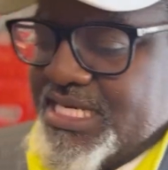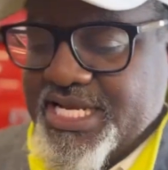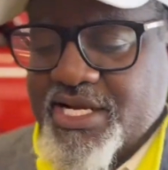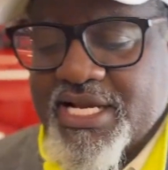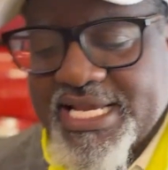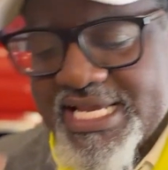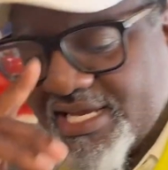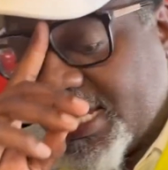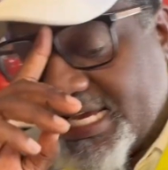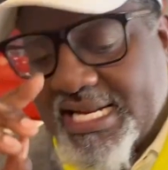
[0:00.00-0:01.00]
here,
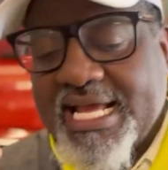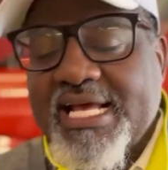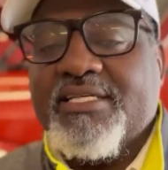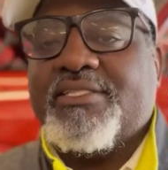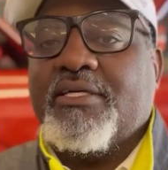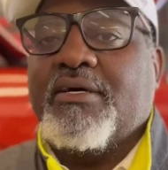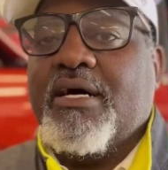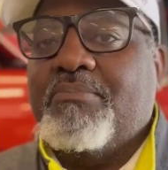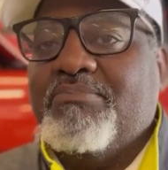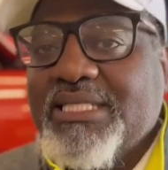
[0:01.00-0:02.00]
it has the
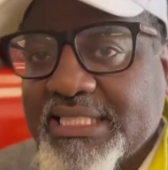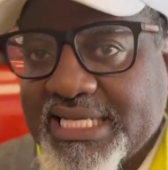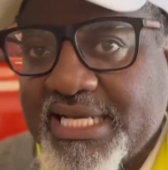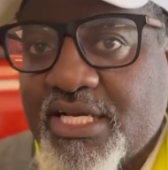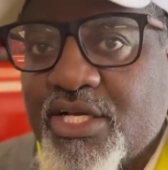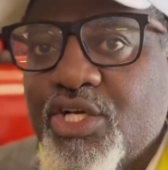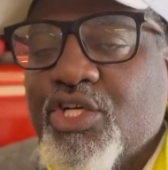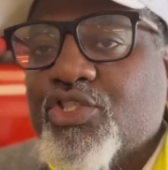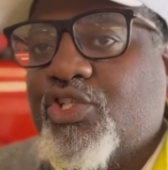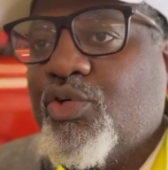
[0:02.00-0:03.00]
ability
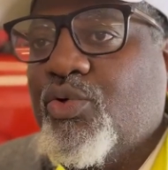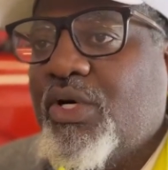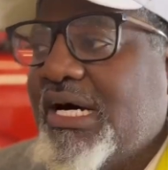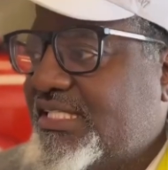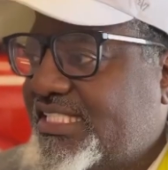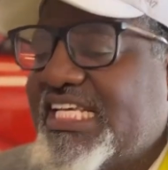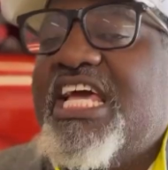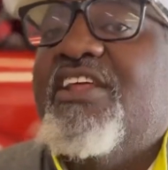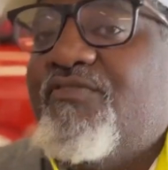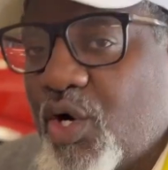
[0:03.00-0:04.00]
to
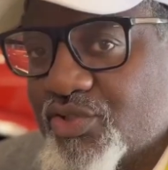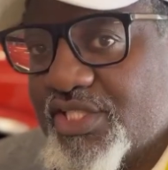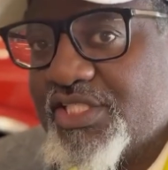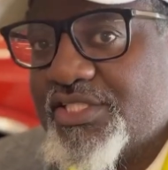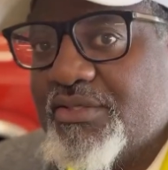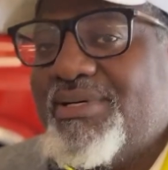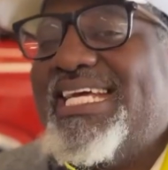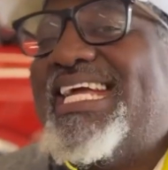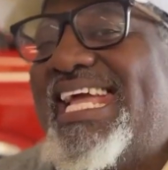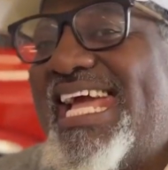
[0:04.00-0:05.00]
send voltage, but
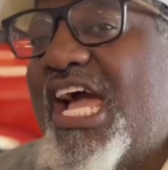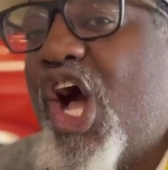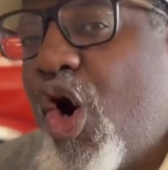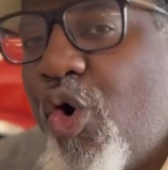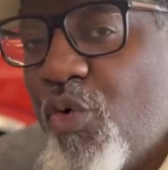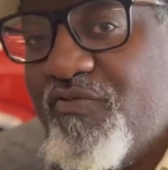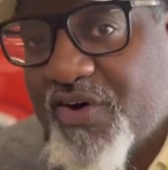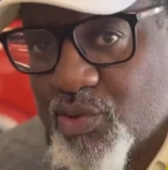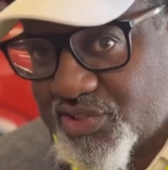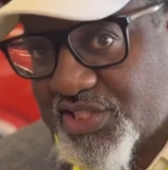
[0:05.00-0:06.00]
it can't hold
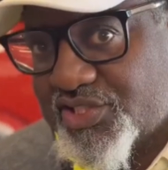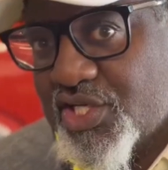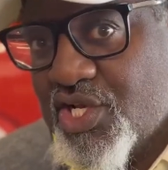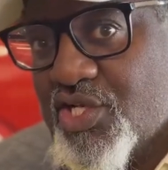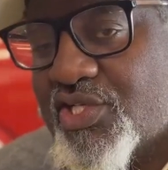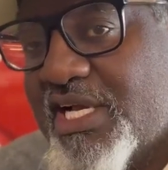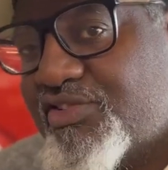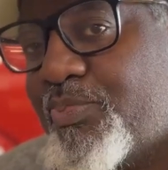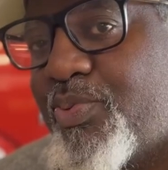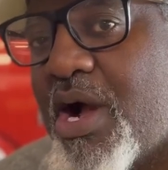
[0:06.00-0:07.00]
voltage. So that
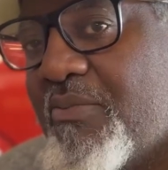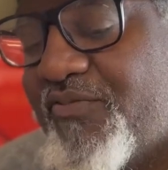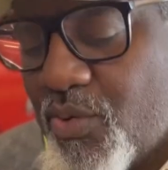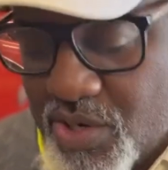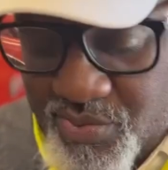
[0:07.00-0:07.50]
was a problem for what